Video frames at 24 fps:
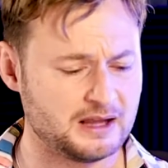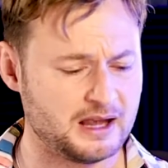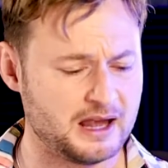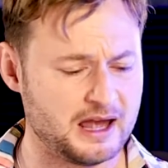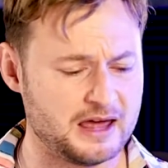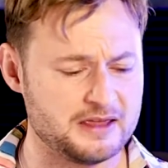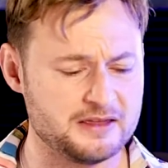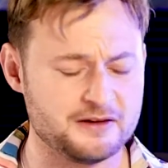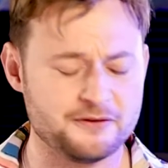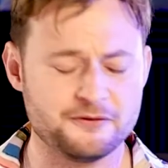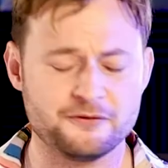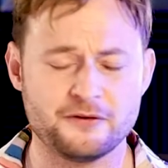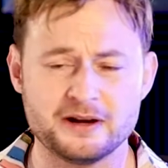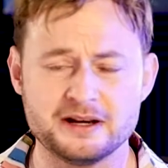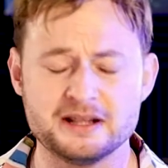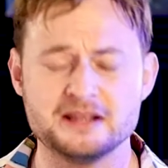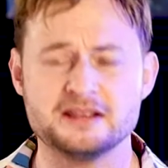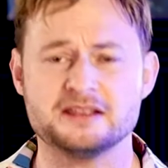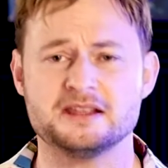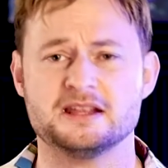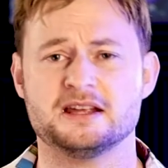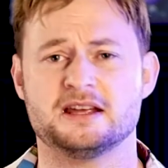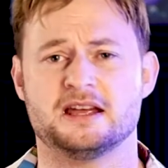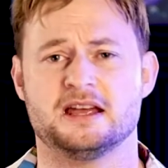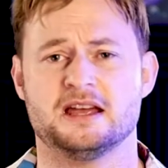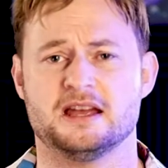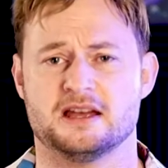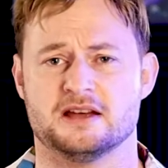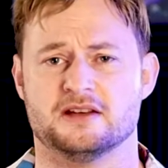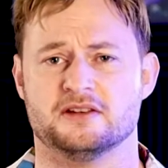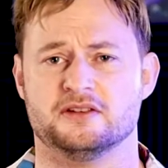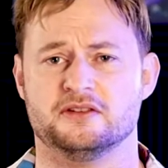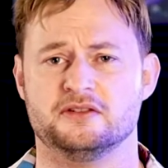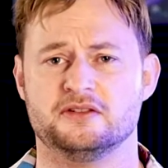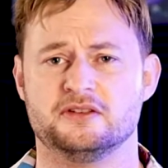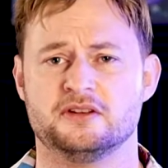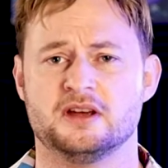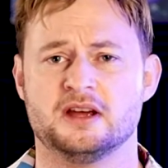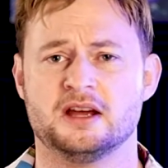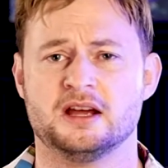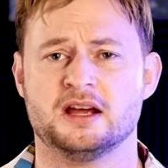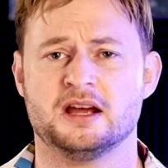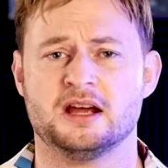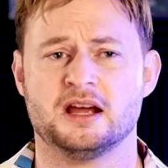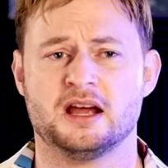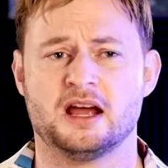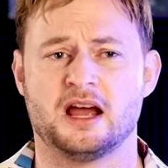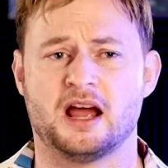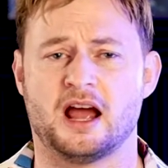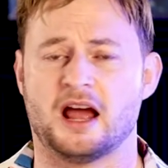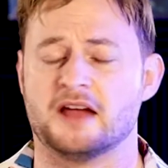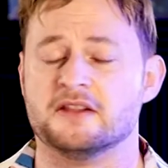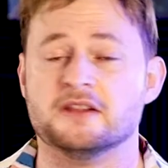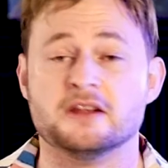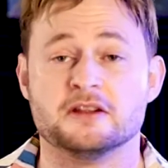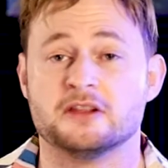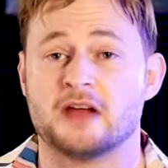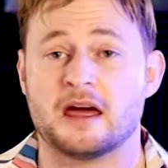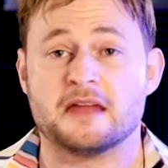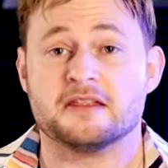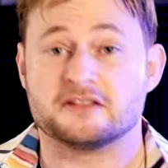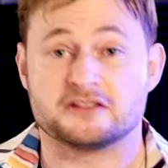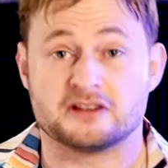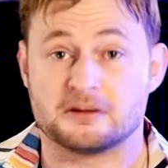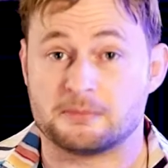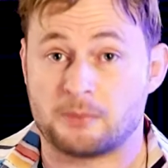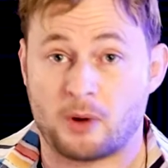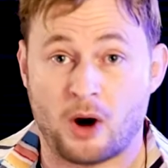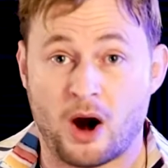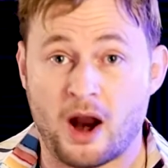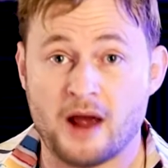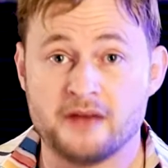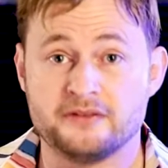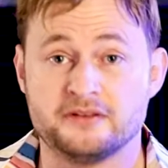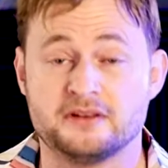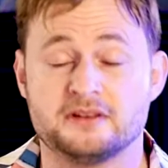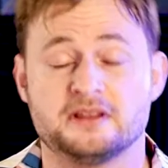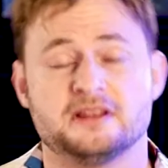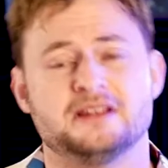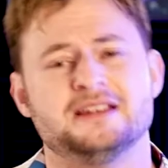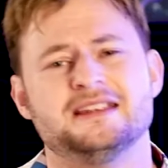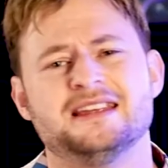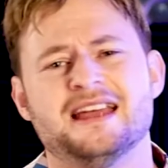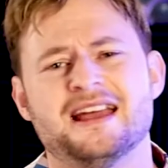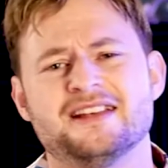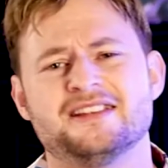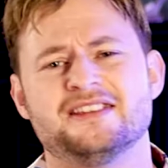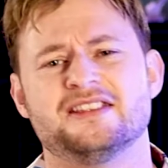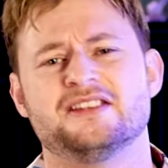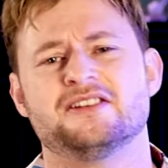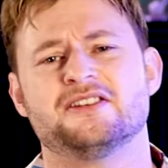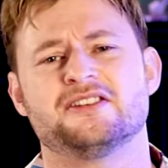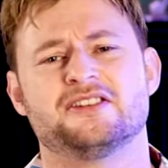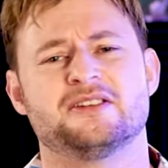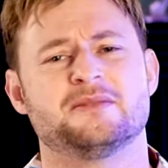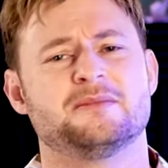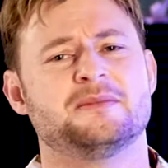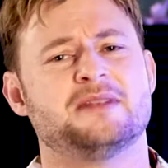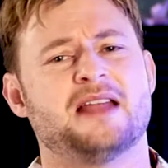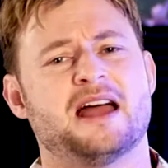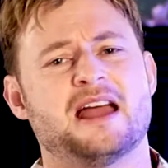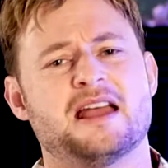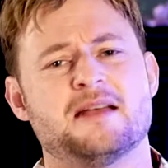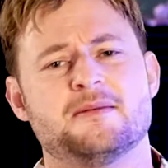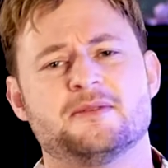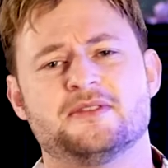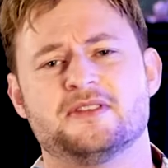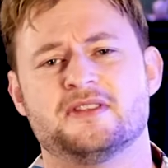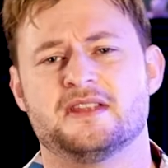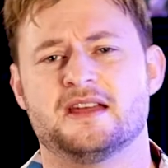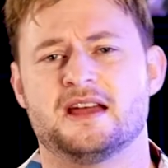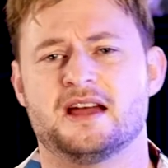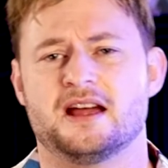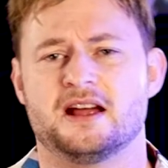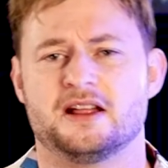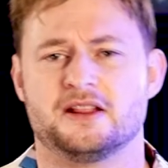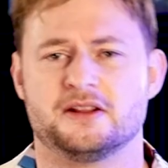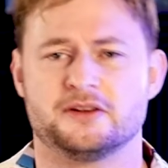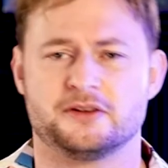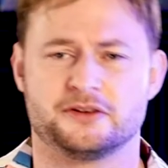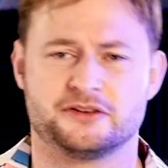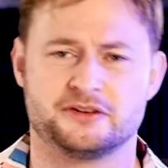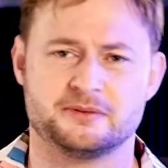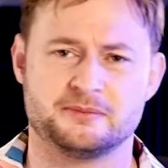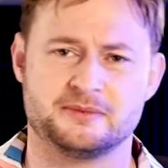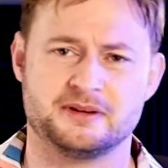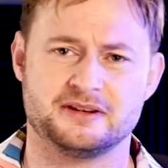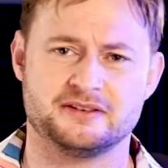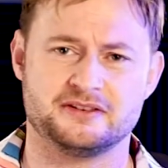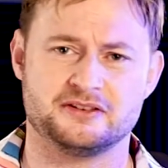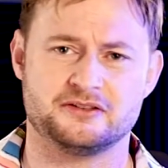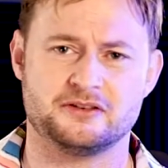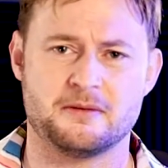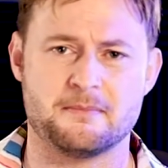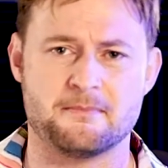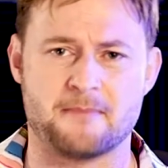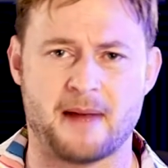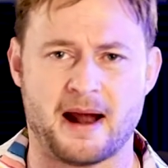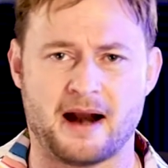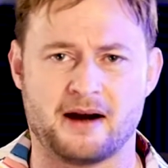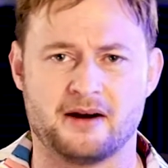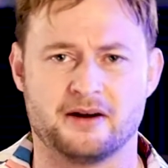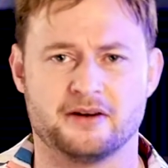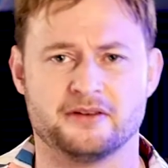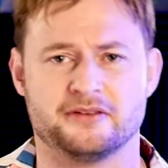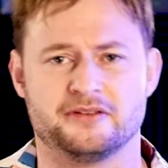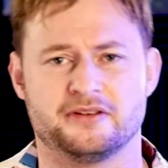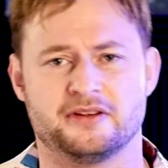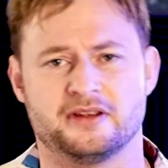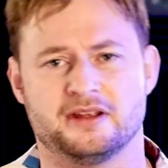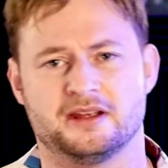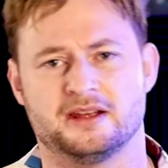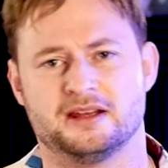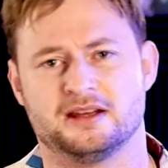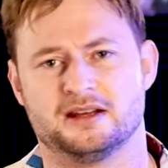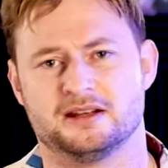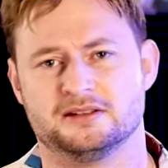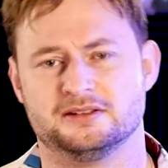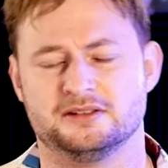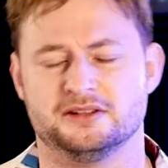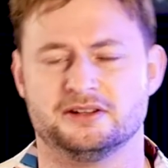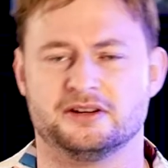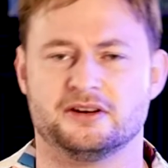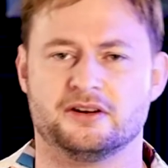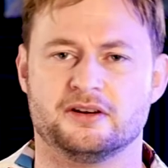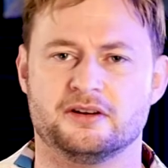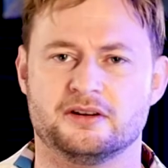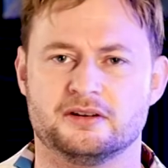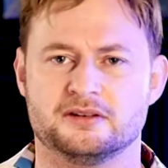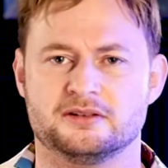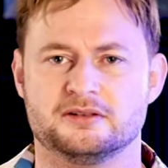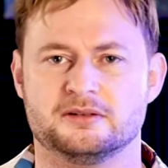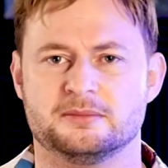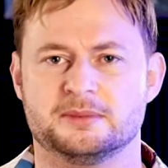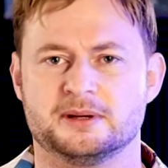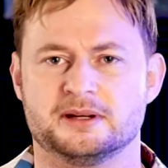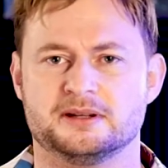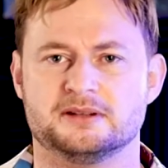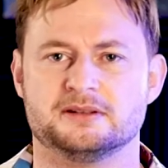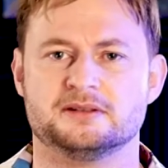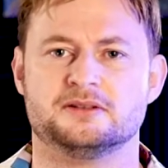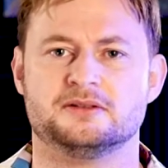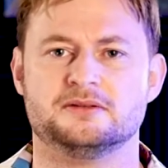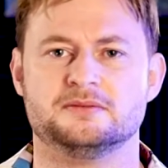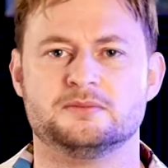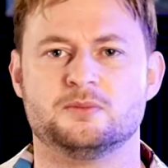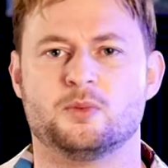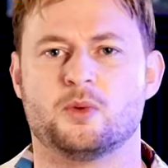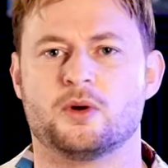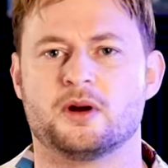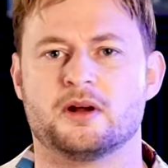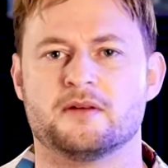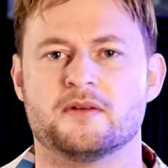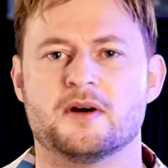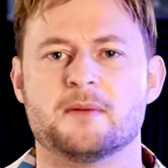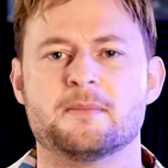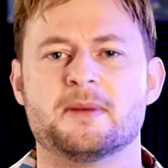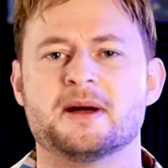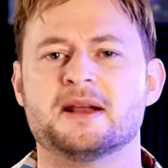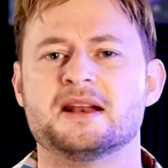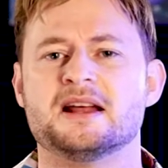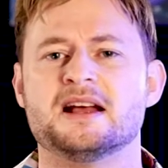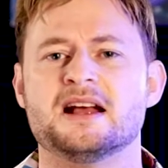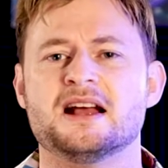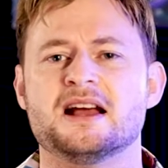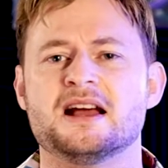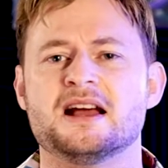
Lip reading: And the funny thing is, and the surprising thing, yes, there are some names in there, there's some things that are embarrassing and, a little bit whatever, but